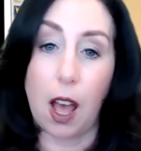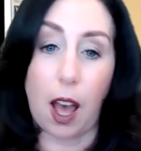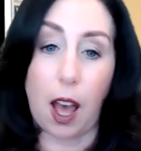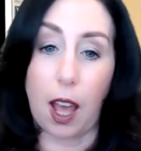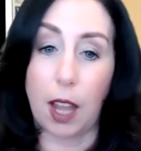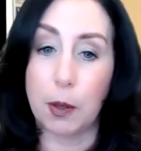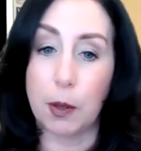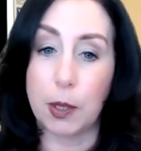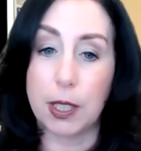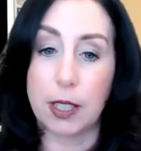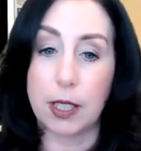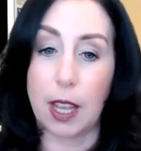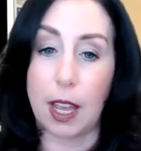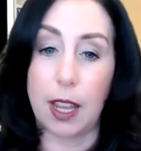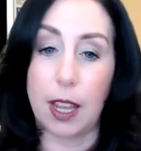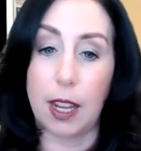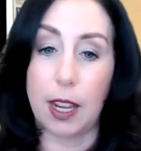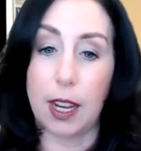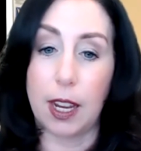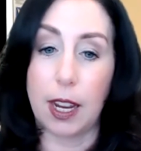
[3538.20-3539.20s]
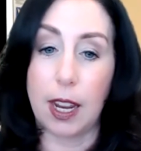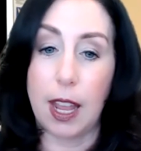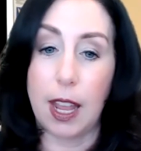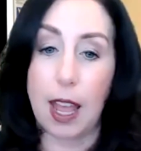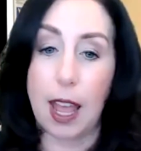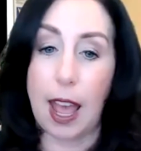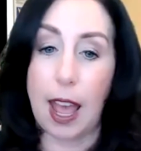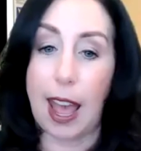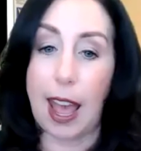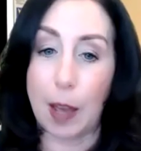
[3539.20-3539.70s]
I would say
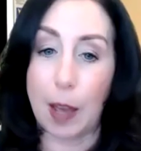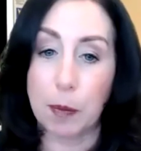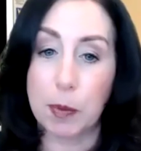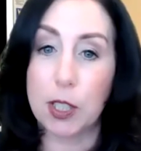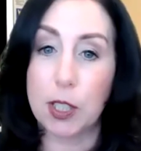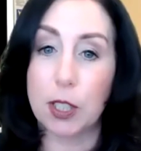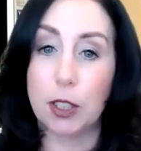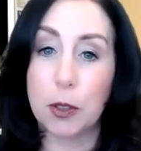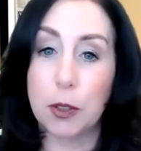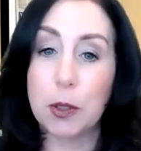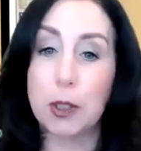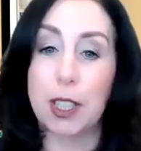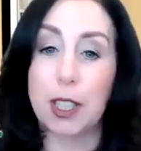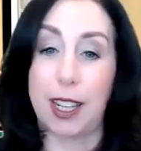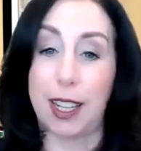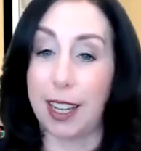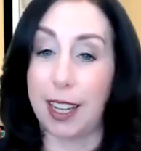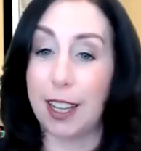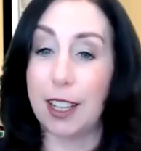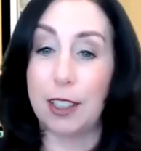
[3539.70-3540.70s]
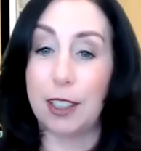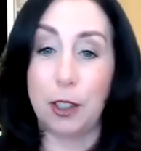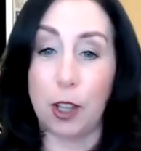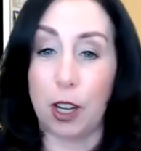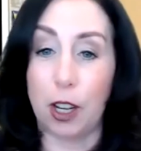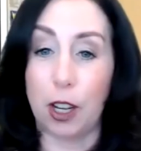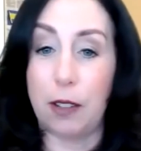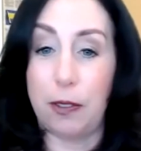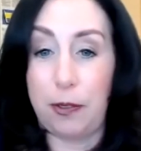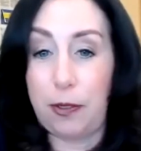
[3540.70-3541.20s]
absolutely
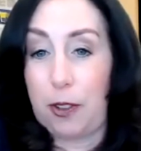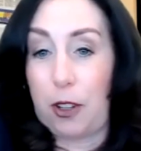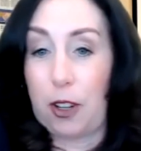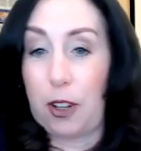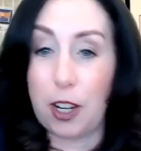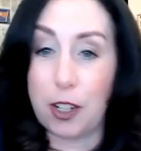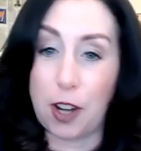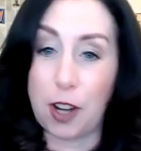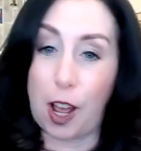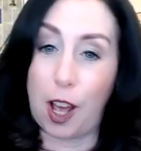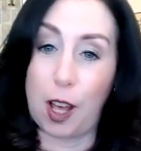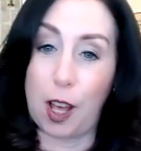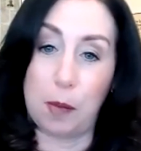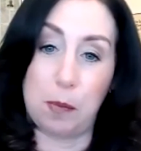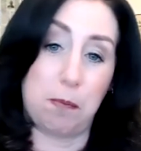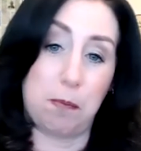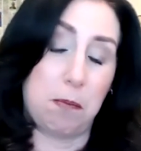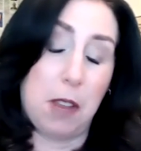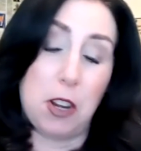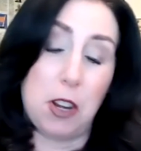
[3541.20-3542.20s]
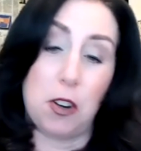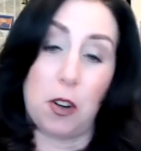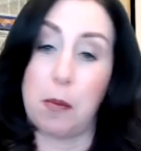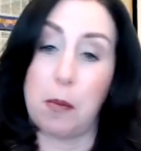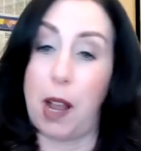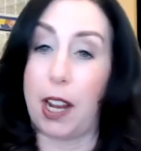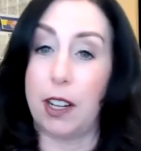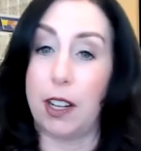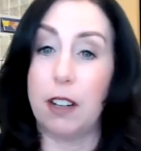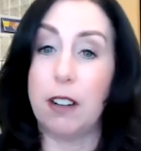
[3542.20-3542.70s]
look for a job in your
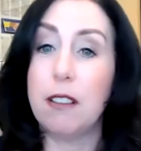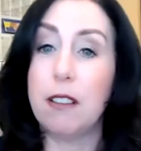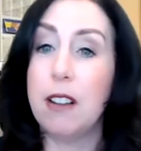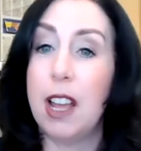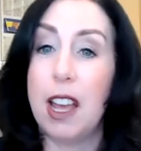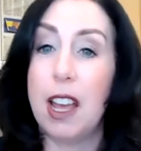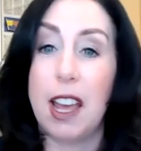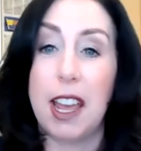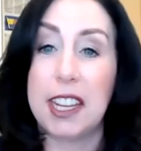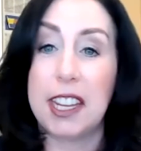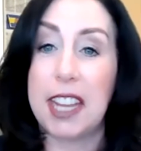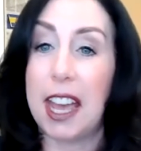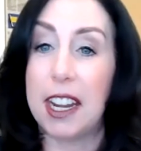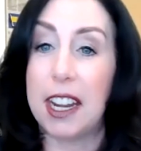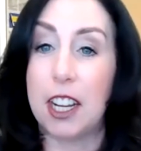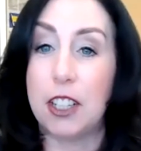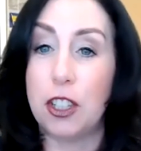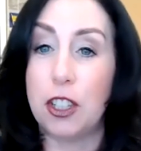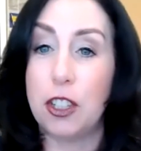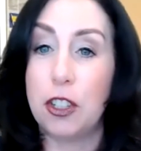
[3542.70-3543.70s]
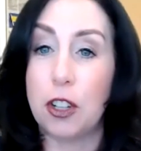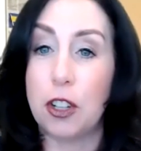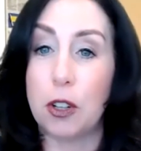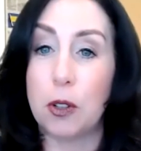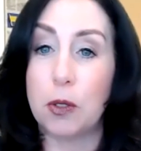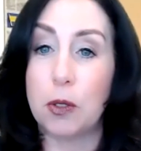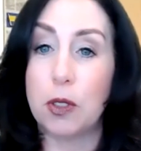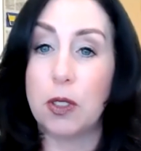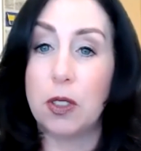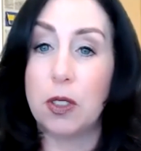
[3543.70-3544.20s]
minor. Again, it just
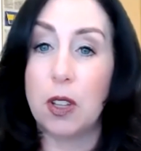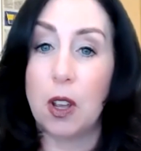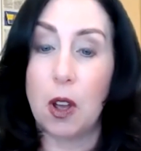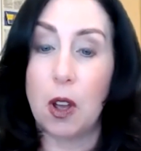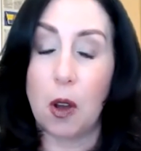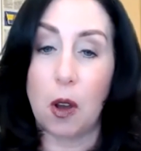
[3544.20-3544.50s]
shows